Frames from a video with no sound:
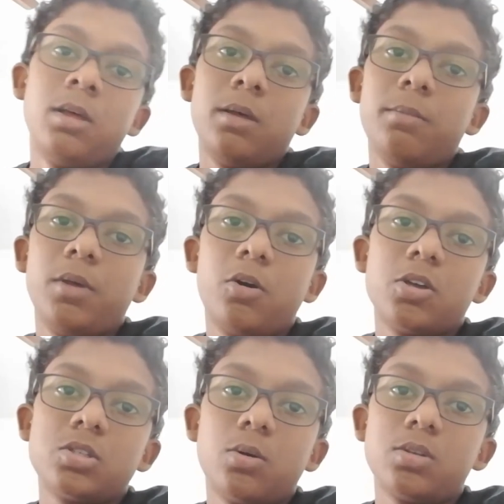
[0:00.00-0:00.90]

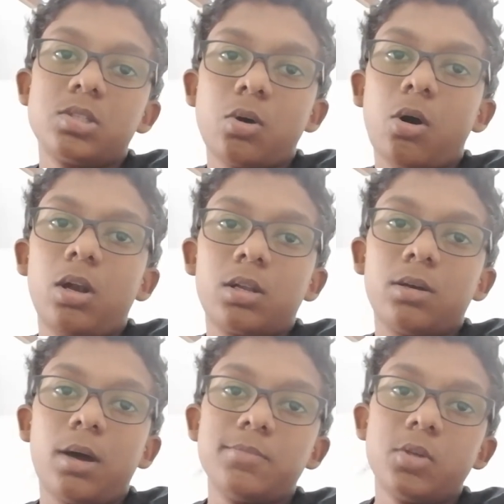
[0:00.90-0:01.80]
because the salt
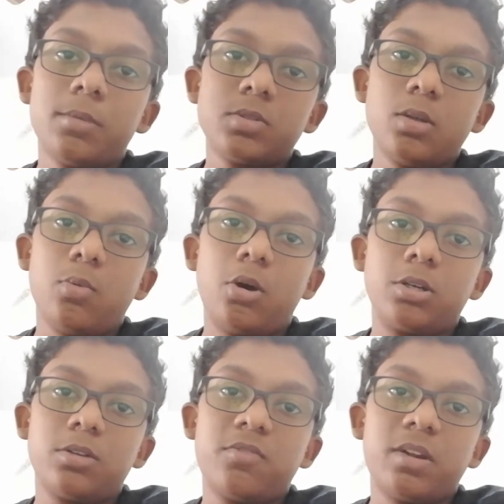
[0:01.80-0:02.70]
absorbs the
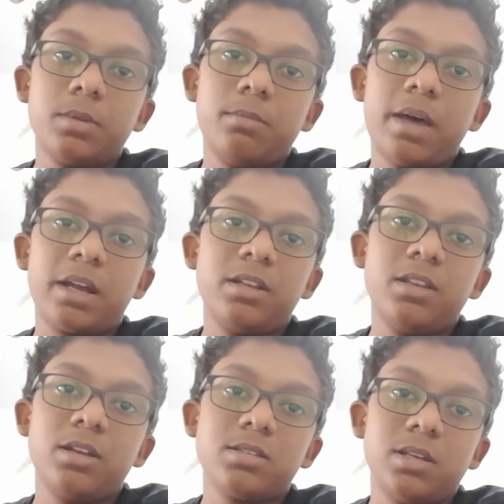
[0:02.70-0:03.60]
water from the
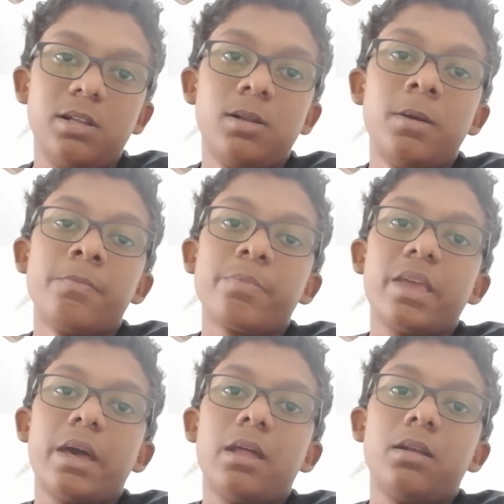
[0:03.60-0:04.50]
bacteria cell
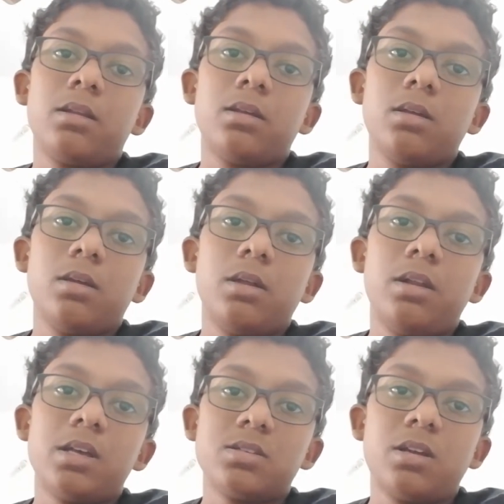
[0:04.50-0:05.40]
and it
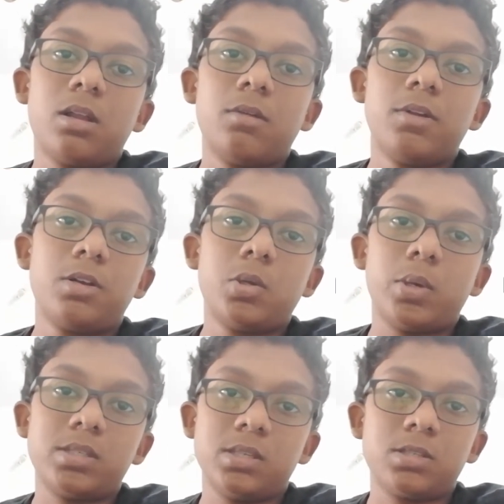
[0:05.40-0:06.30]
doesn't allow it to
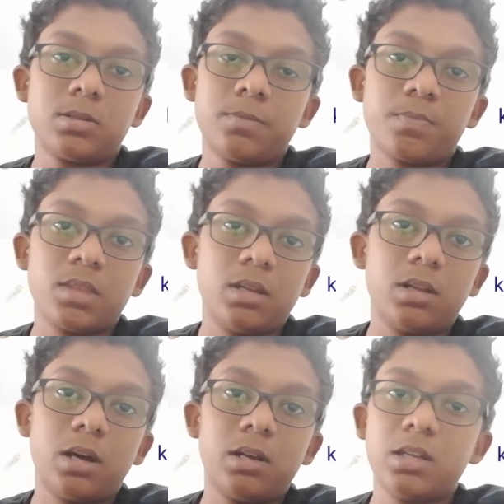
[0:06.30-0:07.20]
exist. It
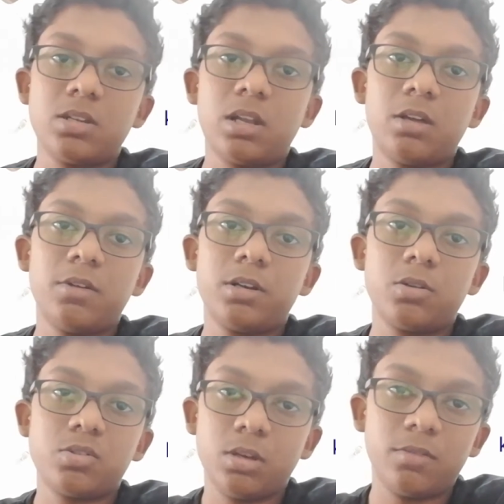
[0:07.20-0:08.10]
doesn't allow it
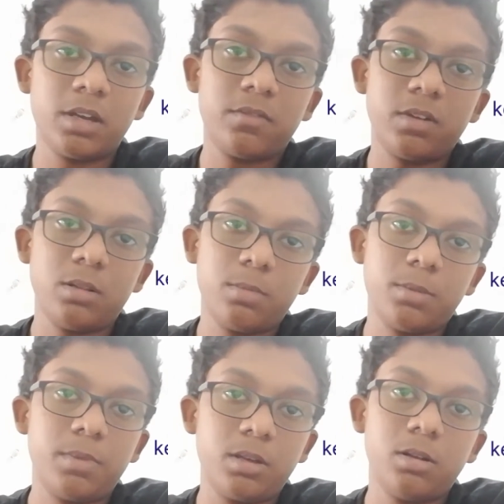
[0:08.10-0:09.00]
to survive in the
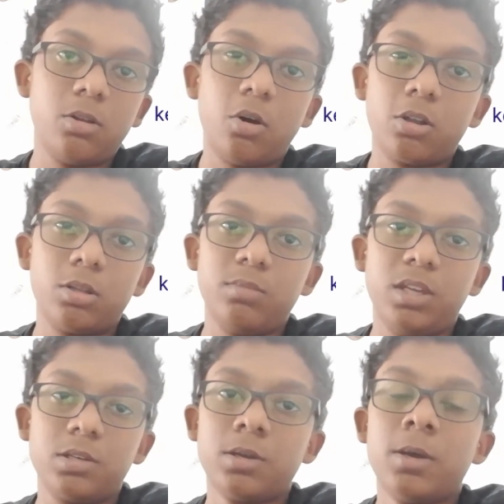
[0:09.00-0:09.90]
pickle or the
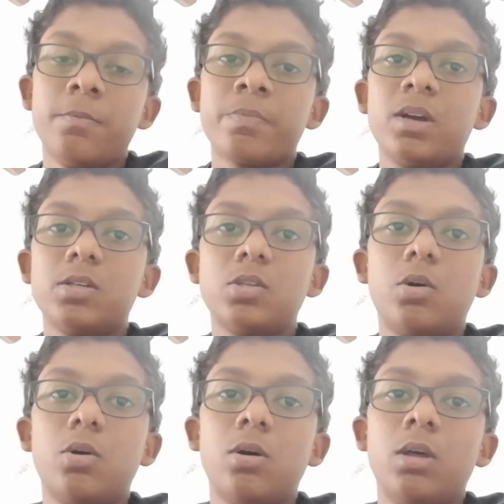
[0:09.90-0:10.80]
meat.
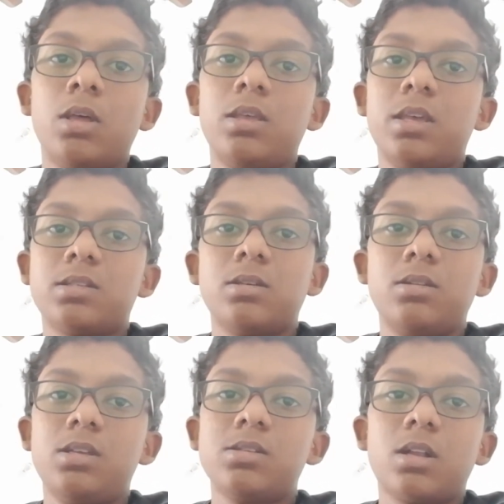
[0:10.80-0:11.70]
So yes,
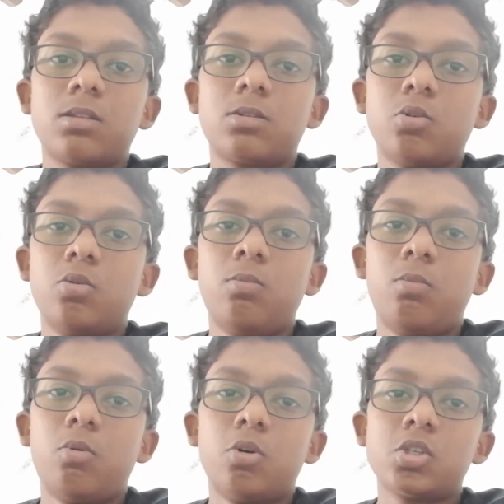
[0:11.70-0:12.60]
these are two
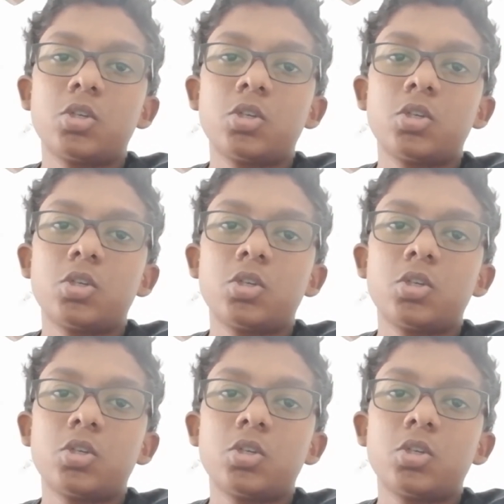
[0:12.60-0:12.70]
most